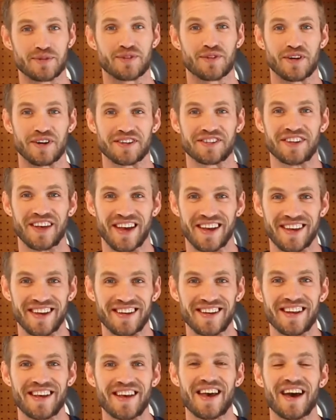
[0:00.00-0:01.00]
for a
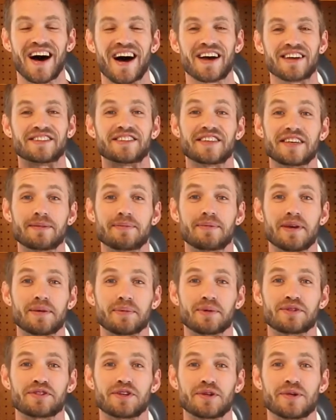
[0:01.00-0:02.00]
second. I see
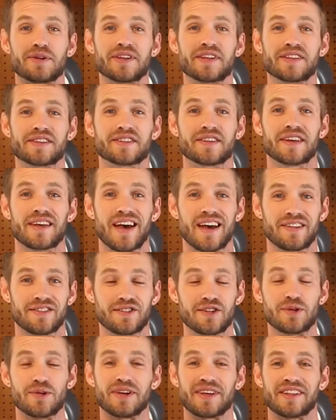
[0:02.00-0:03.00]
people doing it,
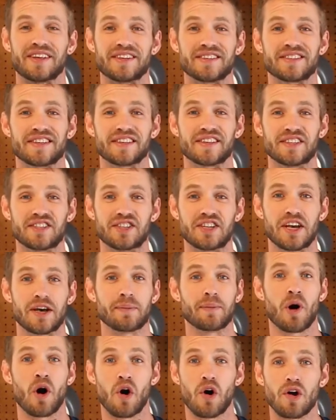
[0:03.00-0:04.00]
doing this at the
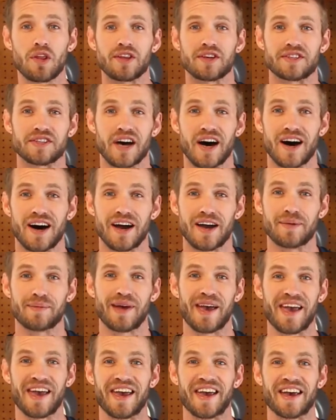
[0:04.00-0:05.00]
gym all the
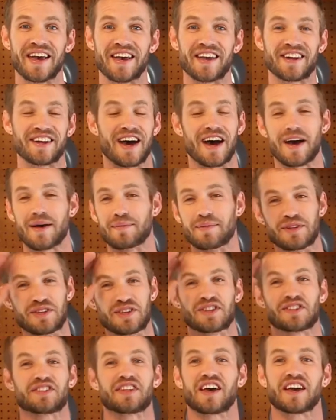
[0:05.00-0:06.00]
time and I'm
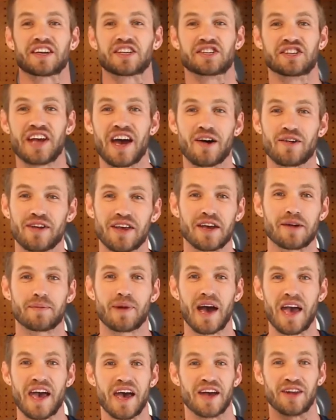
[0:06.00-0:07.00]
just like shouting in
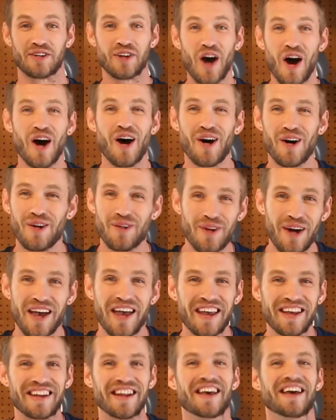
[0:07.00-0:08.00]
my head, no,
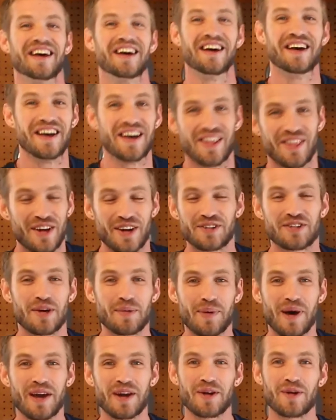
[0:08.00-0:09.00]
wait, there's a
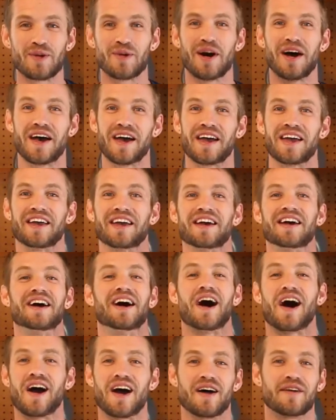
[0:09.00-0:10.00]
better way.
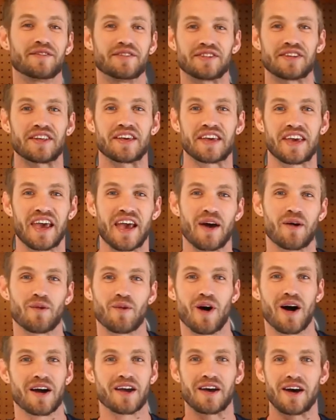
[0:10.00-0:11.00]
I obviously can't
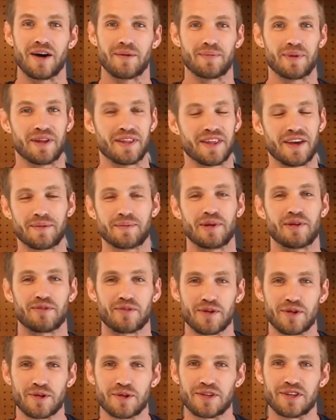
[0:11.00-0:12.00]
walk up and that'd be
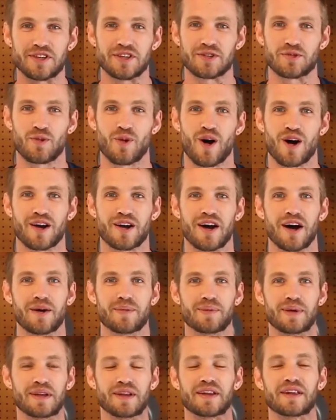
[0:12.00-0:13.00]
rude to just walk
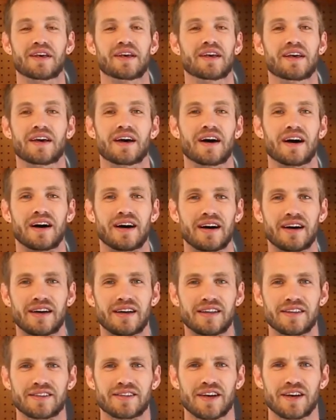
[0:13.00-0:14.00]
up and
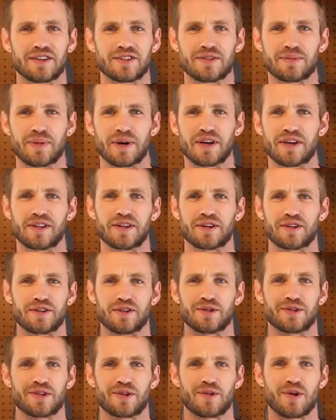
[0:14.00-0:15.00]
uh, tell somebody they're
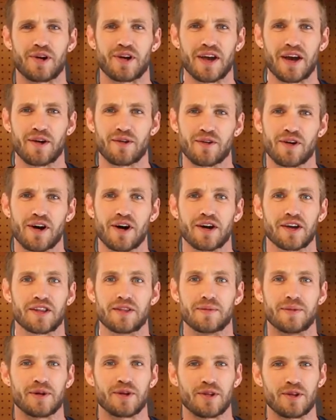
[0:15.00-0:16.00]
doing their workout wrong in
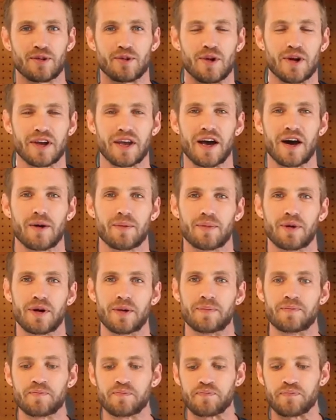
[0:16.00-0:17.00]
the middle of their workout,
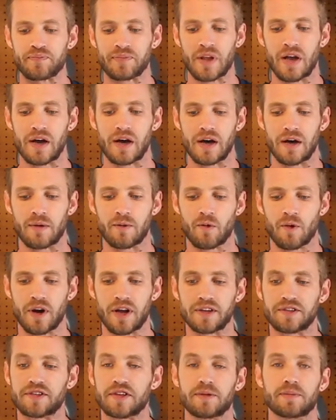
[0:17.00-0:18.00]
but uh, what
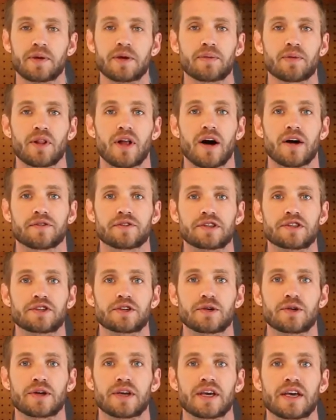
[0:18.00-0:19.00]
I see people often
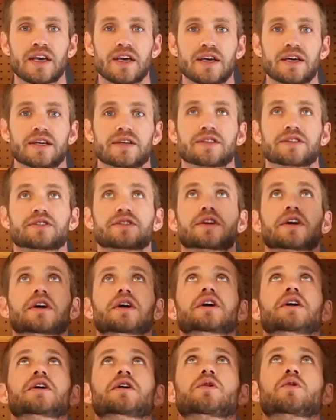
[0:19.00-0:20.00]
doing is
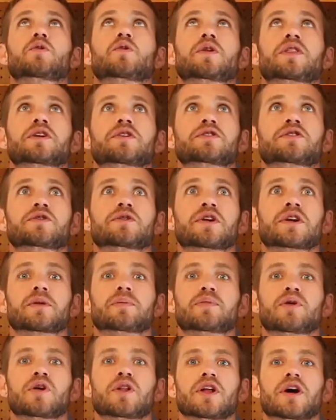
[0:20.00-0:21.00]
when they're doing a
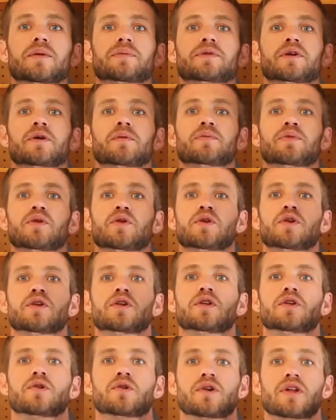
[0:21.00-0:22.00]
pull up, they'll
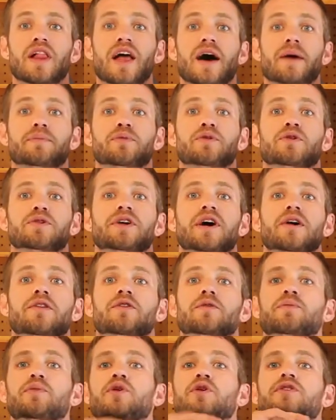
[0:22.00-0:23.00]
pull or lat pull down,
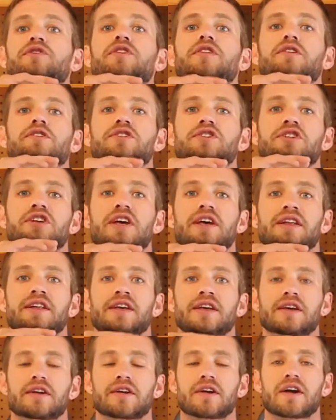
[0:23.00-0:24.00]
they'll pull to their chin
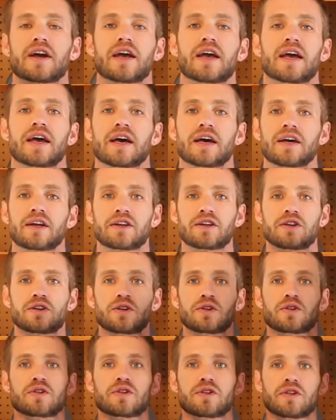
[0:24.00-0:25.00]
here. And
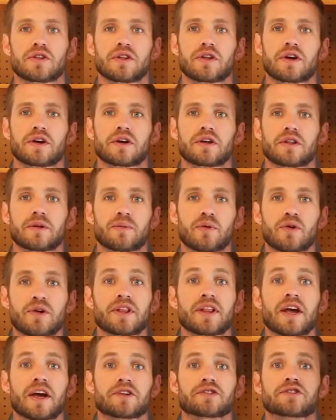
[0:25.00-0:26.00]
the, the point of
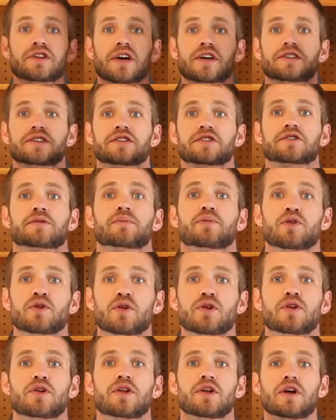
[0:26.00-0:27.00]
the exercise is to
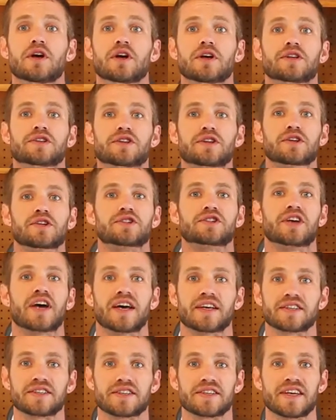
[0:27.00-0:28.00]
pull to your
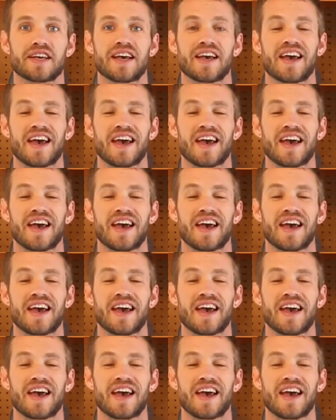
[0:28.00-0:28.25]
chest.